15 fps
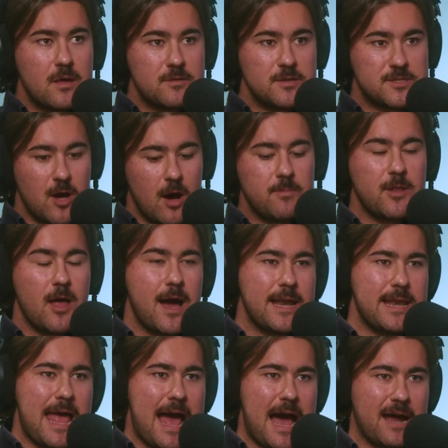The top
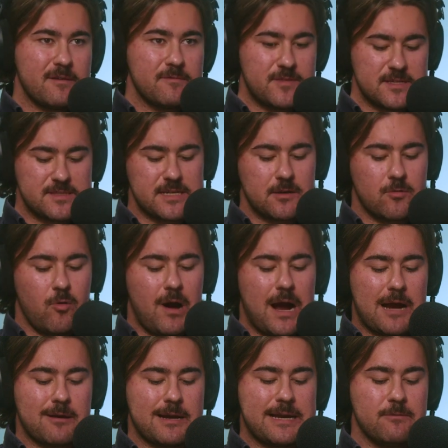line out of this
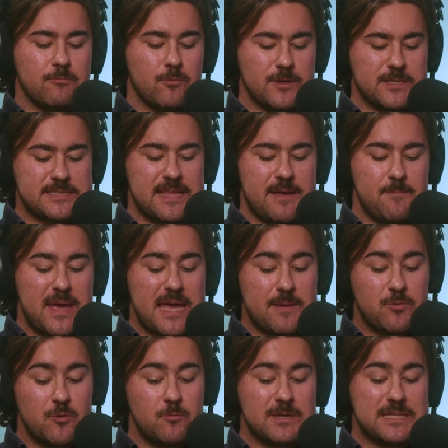inquiry was that
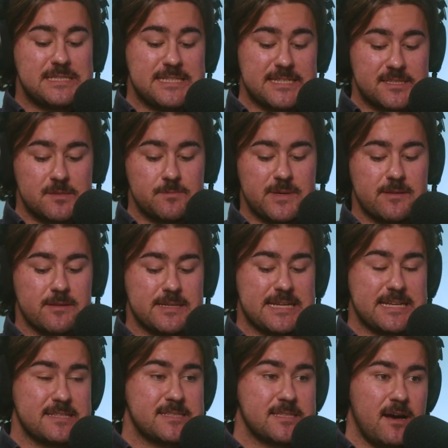people with
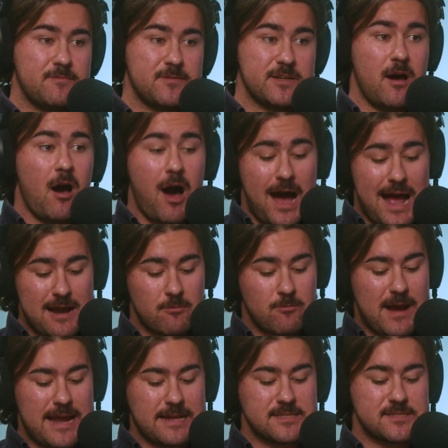disability suffered higher
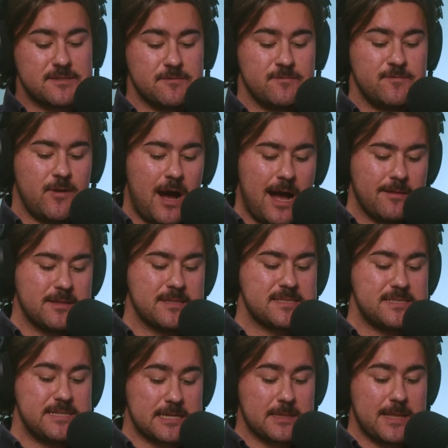rates of
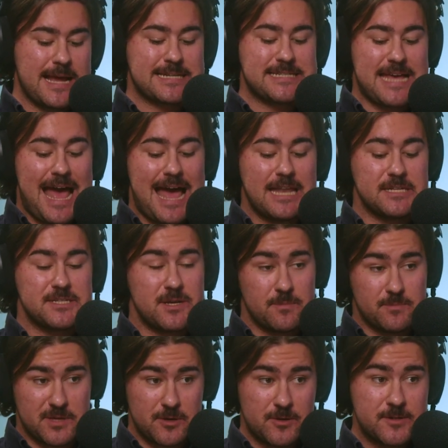violence, neglect, and
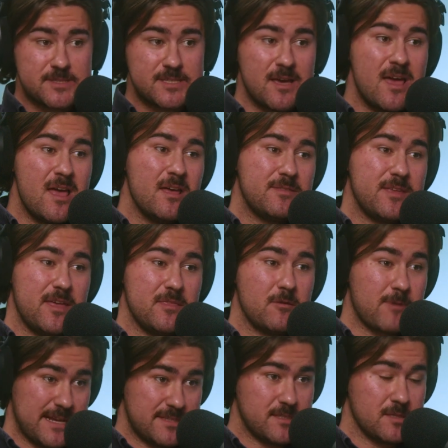abuse than the
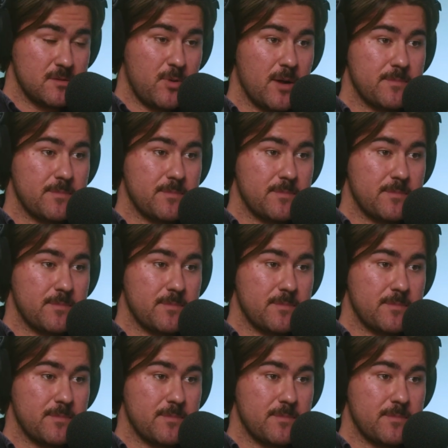rest of the